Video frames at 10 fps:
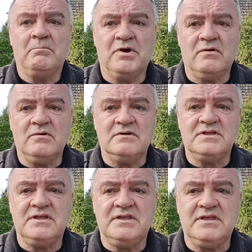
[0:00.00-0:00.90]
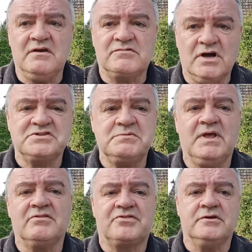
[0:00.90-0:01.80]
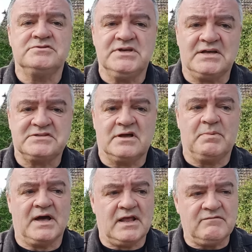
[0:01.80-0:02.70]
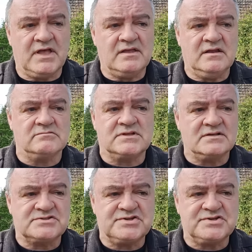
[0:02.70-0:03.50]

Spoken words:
but you've got to be enthusiastic about it.